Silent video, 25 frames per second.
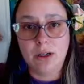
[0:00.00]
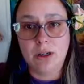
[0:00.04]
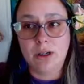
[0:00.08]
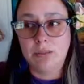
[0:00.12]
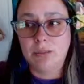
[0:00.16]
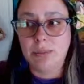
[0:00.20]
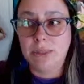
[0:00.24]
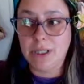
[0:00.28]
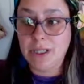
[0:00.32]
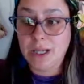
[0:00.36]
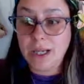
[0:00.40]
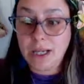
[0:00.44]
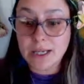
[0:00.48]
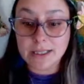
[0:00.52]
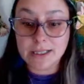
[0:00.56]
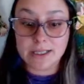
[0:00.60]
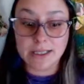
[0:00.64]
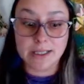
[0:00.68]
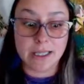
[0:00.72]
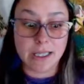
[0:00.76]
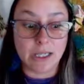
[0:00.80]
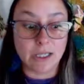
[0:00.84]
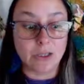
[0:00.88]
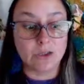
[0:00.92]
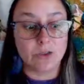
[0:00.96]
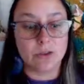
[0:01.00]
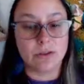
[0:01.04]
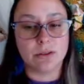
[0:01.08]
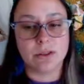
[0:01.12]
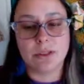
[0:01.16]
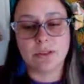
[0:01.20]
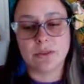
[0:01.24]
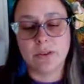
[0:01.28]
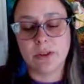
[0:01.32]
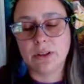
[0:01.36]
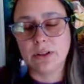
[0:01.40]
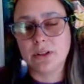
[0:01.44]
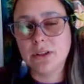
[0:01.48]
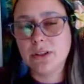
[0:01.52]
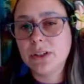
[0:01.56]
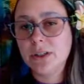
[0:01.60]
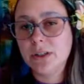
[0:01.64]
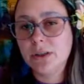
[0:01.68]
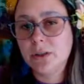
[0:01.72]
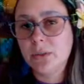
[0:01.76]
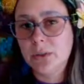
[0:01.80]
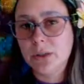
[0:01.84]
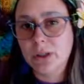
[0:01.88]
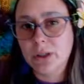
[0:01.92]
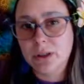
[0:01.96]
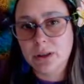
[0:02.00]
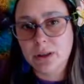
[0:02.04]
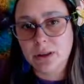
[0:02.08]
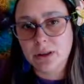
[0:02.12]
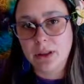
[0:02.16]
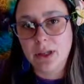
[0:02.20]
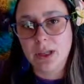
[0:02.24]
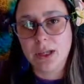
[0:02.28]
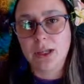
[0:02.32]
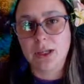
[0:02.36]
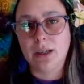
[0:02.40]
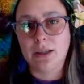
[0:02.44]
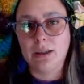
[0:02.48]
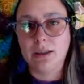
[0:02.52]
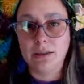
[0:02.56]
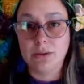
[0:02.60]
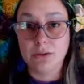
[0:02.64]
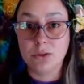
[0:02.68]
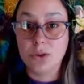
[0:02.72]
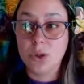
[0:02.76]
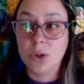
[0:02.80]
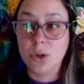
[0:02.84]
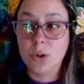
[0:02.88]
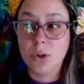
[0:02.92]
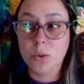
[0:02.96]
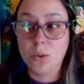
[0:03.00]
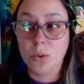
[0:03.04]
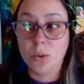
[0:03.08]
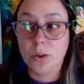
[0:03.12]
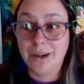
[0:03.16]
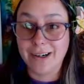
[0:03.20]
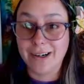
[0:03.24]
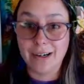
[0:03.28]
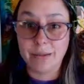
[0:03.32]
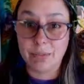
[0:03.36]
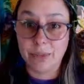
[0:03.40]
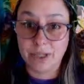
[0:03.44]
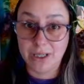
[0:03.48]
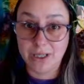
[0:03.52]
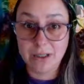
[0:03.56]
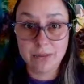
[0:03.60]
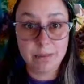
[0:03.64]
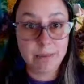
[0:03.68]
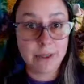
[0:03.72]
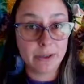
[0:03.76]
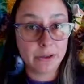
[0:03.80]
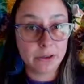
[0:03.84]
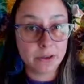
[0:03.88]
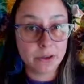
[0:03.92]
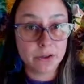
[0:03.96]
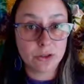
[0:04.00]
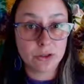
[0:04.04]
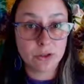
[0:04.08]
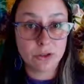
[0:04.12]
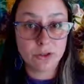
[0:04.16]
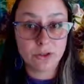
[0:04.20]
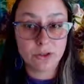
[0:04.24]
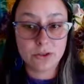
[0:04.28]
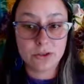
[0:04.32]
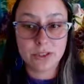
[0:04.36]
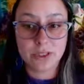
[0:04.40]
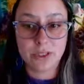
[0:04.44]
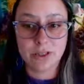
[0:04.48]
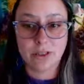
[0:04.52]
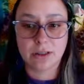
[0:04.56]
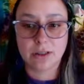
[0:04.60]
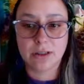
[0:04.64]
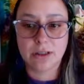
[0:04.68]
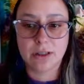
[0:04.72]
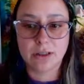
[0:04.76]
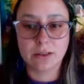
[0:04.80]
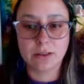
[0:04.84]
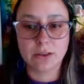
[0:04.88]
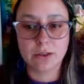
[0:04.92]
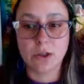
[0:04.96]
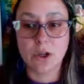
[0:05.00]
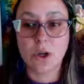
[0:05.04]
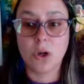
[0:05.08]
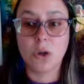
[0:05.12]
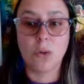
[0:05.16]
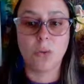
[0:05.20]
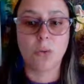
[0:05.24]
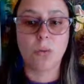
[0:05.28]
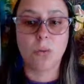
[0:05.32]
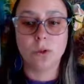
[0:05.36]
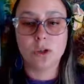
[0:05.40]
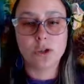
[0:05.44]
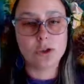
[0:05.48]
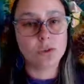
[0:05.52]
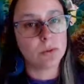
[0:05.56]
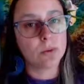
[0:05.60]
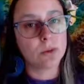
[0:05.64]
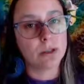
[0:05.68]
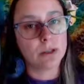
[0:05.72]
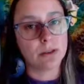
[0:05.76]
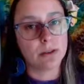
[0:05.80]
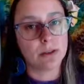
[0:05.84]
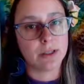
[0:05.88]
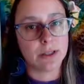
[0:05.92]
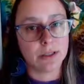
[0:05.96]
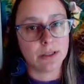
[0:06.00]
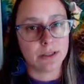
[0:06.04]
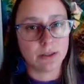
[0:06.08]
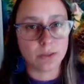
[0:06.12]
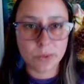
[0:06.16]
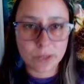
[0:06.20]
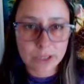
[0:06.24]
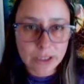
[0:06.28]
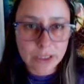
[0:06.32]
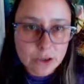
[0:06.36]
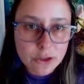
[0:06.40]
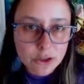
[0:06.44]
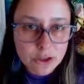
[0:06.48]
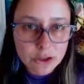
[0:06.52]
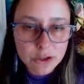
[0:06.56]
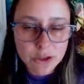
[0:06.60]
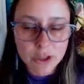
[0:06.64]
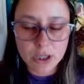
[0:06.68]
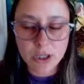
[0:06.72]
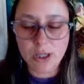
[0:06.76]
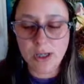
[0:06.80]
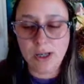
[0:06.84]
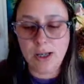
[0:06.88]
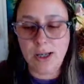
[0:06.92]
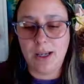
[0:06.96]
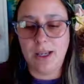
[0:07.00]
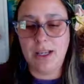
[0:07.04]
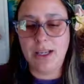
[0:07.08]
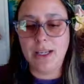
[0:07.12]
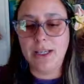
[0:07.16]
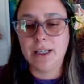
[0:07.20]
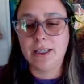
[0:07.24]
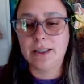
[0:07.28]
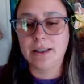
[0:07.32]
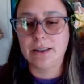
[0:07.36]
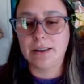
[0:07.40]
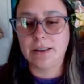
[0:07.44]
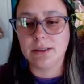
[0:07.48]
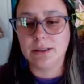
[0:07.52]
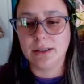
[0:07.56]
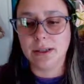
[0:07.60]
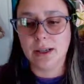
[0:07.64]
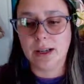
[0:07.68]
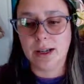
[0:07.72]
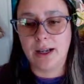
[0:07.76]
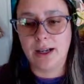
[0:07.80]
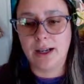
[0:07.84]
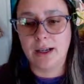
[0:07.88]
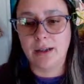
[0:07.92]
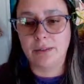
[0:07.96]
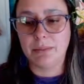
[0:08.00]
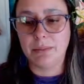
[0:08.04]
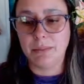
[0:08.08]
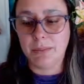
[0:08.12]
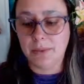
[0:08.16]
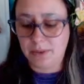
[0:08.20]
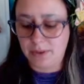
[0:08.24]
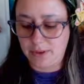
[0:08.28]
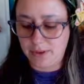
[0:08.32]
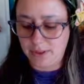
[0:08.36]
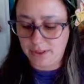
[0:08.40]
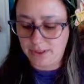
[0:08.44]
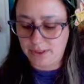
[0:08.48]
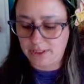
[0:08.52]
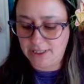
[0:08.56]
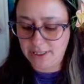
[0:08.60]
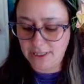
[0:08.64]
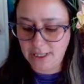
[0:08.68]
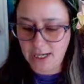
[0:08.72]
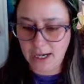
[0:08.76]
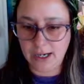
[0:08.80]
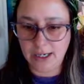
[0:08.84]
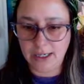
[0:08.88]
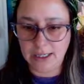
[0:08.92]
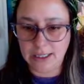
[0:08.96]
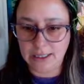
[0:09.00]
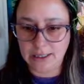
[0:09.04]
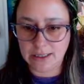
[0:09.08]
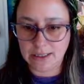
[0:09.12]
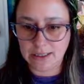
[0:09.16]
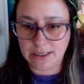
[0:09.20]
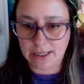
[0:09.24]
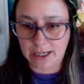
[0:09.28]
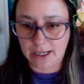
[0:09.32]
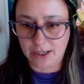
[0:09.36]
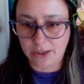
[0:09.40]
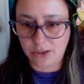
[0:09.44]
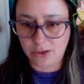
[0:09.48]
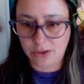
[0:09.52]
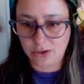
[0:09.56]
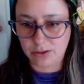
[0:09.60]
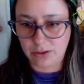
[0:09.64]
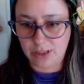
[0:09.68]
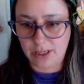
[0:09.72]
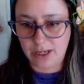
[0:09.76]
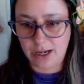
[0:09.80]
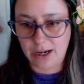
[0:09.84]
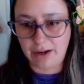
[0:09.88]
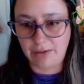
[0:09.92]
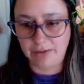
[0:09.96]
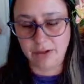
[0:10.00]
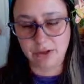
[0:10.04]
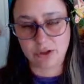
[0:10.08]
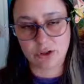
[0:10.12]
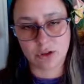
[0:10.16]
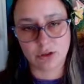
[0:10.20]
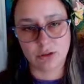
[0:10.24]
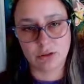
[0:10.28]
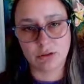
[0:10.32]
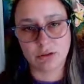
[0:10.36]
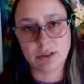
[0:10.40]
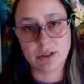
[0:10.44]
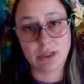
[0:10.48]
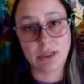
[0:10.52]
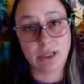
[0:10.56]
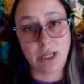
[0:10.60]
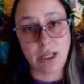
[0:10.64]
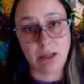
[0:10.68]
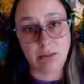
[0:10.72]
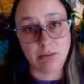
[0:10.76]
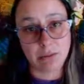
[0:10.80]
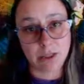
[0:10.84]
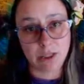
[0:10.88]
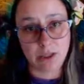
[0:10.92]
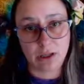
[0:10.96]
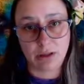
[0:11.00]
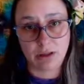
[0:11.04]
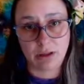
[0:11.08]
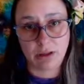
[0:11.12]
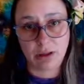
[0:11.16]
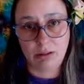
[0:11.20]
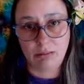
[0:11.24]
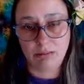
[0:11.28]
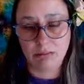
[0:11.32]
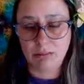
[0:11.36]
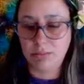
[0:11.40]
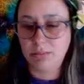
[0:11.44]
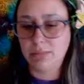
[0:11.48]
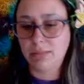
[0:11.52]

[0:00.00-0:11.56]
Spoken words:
because they do this volunteer work, they know quite a bit about the turtles and know which one is which. And the signs actually have the turtles' names on them.